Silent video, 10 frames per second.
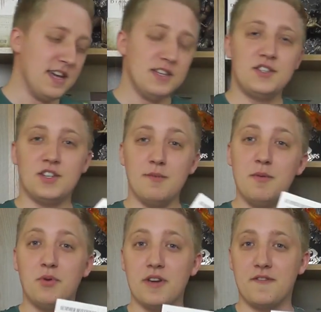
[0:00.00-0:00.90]

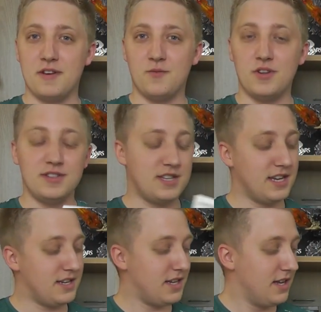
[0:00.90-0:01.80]
Summer boyfriend
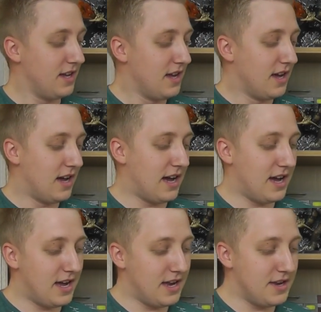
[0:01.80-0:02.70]
wanted.
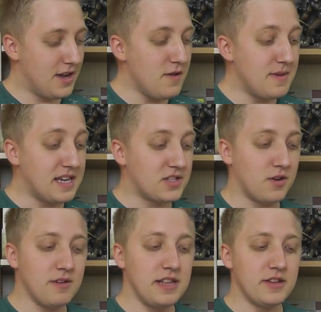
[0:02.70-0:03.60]
Nomi is
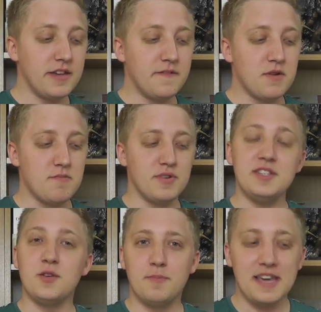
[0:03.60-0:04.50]
currently looking for a
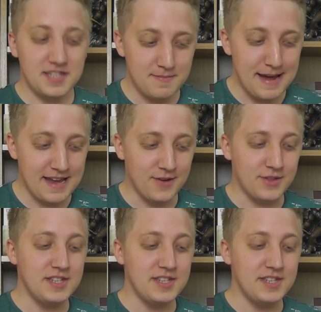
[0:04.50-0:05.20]
Bristol-based male.